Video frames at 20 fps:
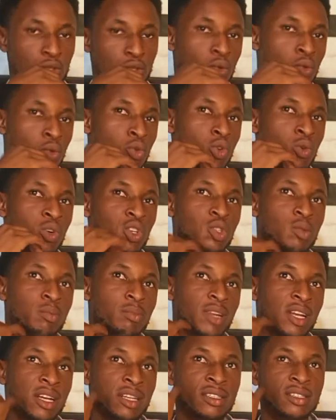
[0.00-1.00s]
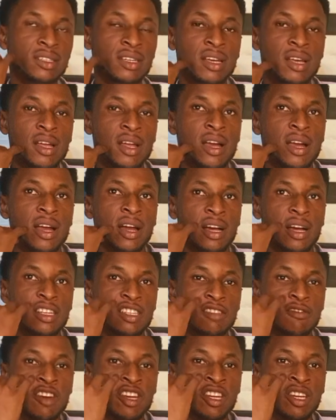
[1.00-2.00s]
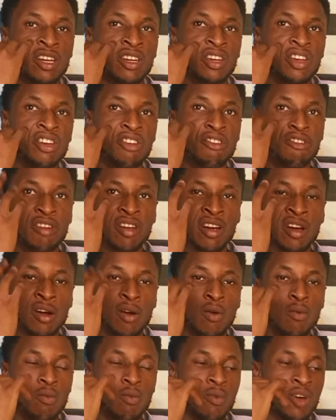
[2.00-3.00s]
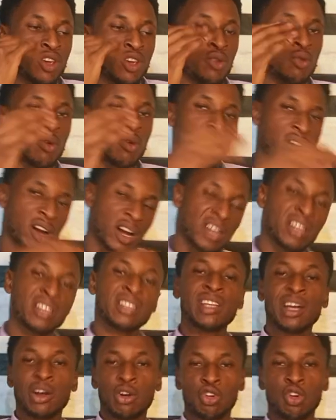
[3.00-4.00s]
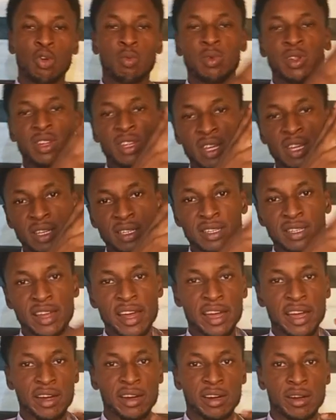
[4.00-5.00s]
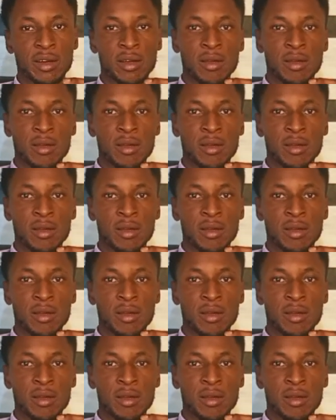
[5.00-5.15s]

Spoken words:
So you want to plant cassava in an area where you can intercrop with things like